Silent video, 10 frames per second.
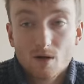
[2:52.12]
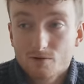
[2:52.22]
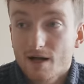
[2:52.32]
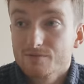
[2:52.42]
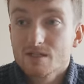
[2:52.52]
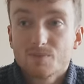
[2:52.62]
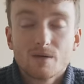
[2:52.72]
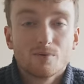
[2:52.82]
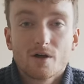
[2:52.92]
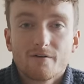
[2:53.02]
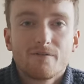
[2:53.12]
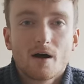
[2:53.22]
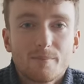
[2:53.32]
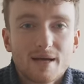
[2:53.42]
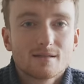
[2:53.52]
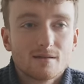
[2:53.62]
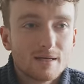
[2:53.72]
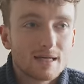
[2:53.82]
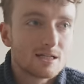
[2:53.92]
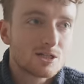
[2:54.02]
around these people that are far better than
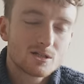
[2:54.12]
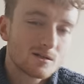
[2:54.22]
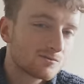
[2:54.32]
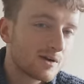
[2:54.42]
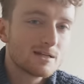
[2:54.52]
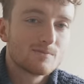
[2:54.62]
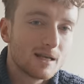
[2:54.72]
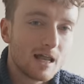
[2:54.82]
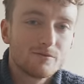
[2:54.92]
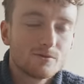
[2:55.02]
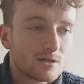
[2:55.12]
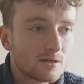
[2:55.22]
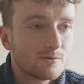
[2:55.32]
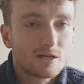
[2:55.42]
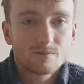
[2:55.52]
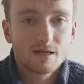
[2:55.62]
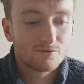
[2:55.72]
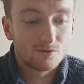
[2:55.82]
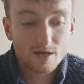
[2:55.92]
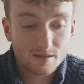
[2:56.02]
me and it's just going to raise my level it's going to raise my
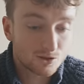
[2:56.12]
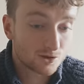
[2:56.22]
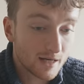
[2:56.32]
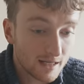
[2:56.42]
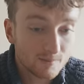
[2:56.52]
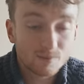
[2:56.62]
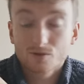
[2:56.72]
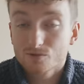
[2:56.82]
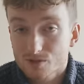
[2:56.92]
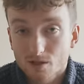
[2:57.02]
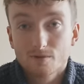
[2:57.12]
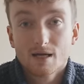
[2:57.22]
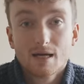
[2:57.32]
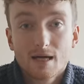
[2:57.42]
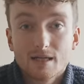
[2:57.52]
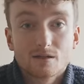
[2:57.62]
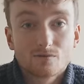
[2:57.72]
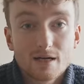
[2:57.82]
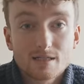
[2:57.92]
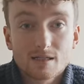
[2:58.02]
level in the training but also in the
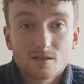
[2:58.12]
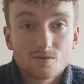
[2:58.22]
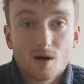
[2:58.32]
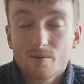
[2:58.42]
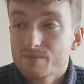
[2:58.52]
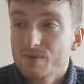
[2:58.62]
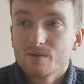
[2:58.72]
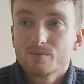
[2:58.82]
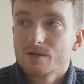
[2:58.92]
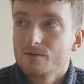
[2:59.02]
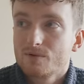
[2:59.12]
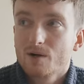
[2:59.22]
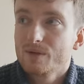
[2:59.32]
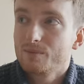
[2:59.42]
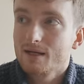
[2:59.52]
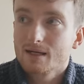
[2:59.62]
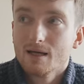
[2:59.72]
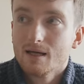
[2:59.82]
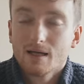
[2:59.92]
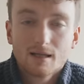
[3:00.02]
racing as well i mean being around people like
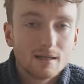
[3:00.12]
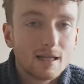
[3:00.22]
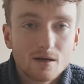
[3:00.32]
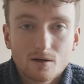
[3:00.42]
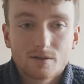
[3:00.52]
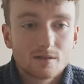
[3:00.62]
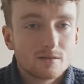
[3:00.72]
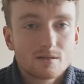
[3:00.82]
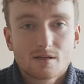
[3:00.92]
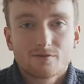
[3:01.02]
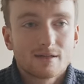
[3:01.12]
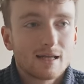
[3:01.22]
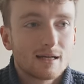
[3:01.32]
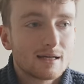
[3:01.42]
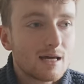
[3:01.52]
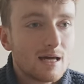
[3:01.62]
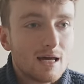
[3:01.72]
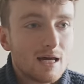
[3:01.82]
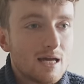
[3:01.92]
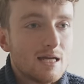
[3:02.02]
leon and stuff like that like
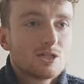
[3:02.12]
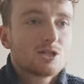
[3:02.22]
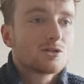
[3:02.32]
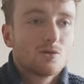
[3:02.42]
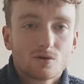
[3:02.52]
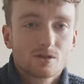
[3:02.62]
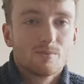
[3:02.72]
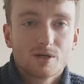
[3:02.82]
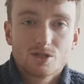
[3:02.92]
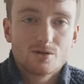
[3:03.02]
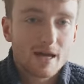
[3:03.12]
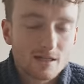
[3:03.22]
it's just awesome because you get